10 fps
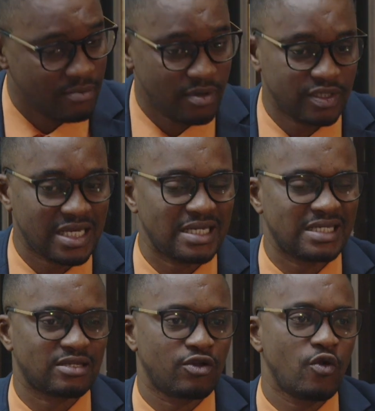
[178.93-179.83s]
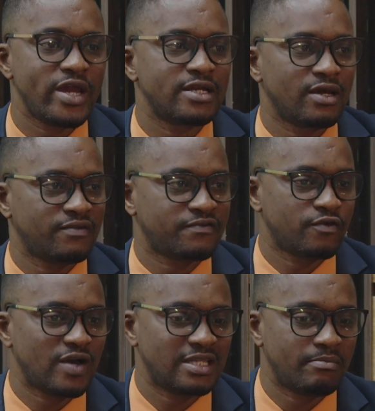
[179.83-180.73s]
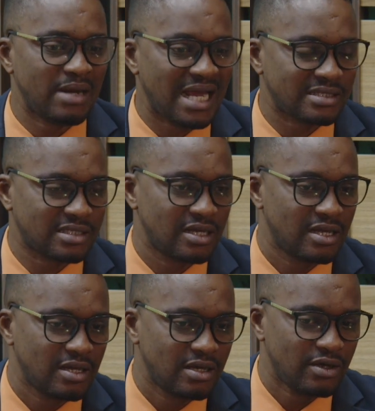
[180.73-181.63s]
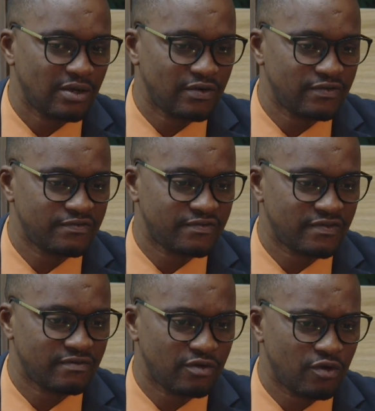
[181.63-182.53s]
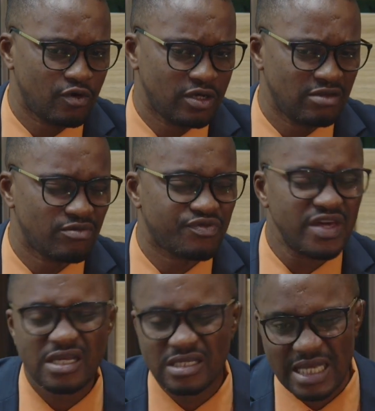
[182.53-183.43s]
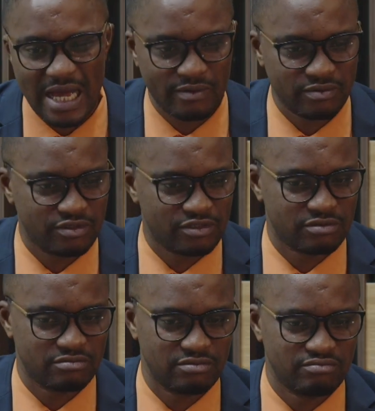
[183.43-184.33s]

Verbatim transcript: Because that is going off or the blast of or a thick sound